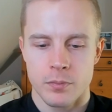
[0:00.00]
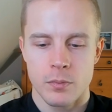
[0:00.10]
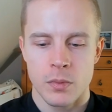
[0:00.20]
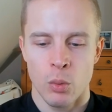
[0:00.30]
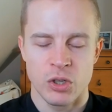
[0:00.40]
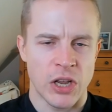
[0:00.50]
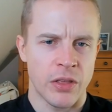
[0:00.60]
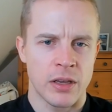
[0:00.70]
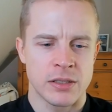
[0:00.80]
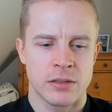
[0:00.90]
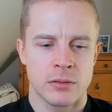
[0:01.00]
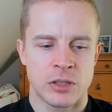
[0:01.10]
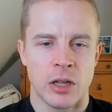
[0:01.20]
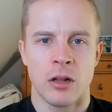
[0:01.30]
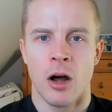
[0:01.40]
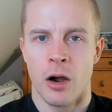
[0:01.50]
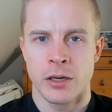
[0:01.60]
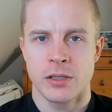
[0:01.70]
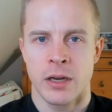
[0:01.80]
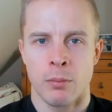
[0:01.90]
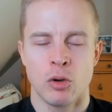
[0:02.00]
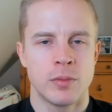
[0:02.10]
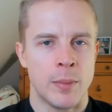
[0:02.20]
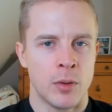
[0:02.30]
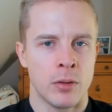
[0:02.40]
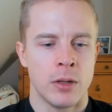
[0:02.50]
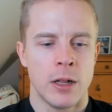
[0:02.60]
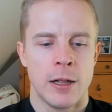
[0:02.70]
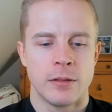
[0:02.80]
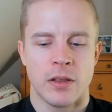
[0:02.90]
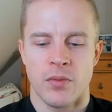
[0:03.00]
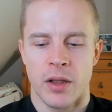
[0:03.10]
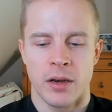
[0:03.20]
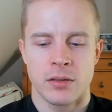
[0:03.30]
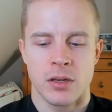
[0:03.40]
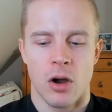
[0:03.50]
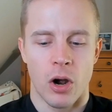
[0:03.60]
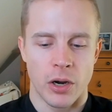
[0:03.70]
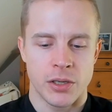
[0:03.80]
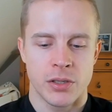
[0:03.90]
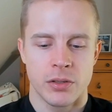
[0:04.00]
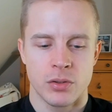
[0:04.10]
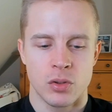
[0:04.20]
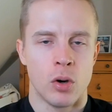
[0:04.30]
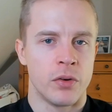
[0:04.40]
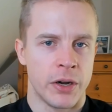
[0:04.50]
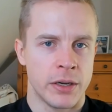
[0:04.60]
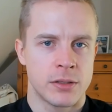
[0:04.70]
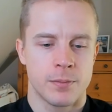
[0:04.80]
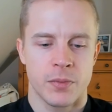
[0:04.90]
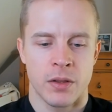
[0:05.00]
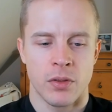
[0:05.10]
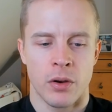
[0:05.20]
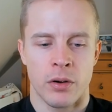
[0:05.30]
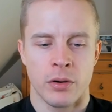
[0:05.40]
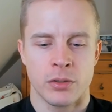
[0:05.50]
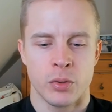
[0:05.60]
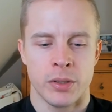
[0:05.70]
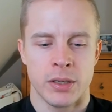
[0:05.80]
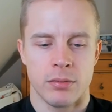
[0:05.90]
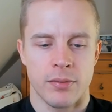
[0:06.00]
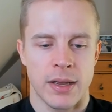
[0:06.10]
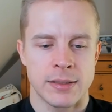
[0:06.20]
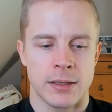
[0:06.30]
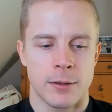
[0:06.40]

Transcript: which i think is still hard like most people they find it hard to overeat if they're doing intermittent fasting.